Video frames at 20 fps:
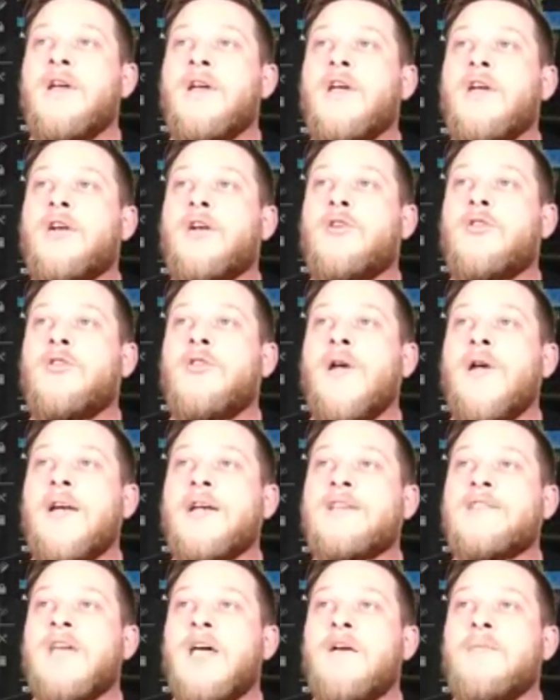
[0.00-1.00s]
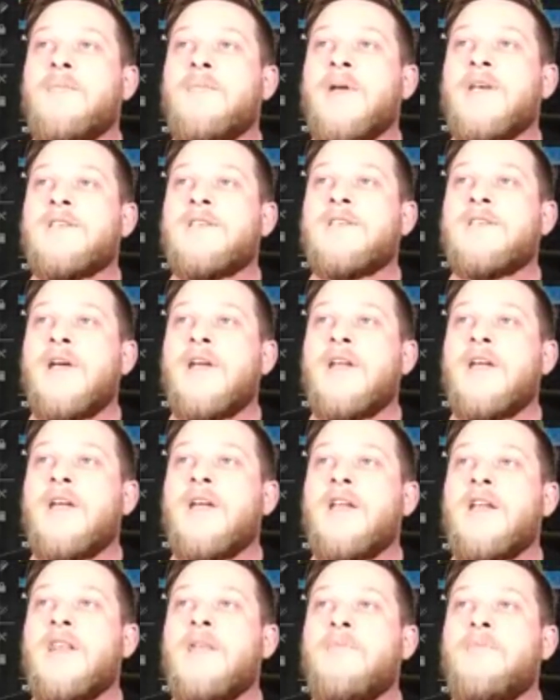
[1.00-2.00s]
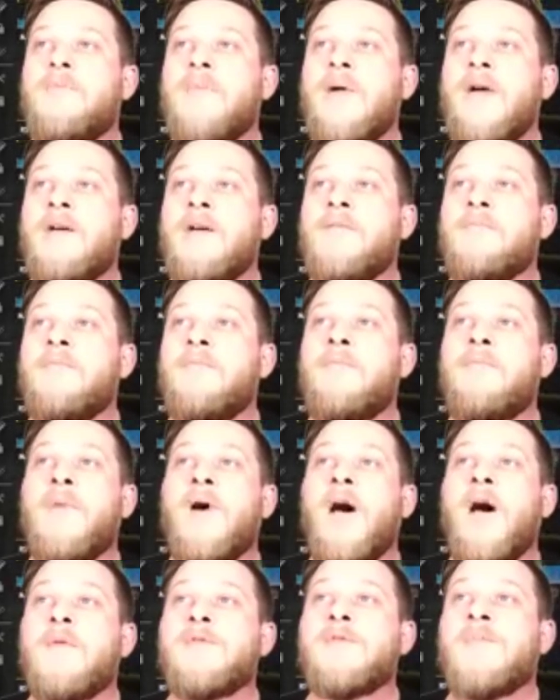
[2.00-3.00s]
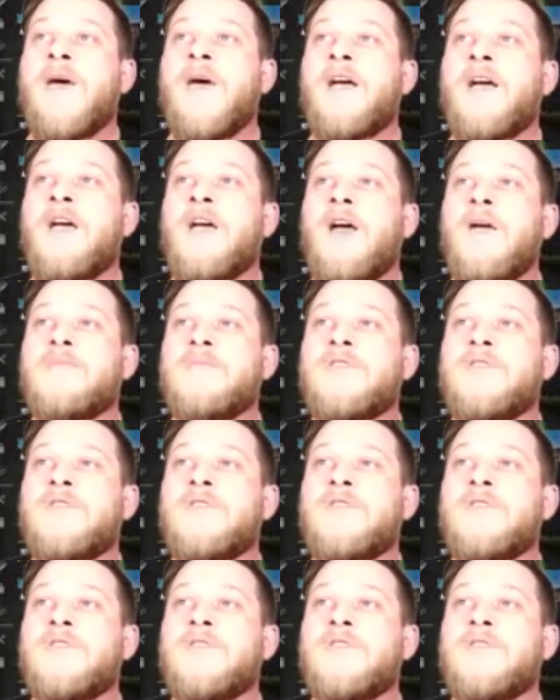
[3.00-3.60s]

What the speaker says: It cracks that baseline and then it pops back up.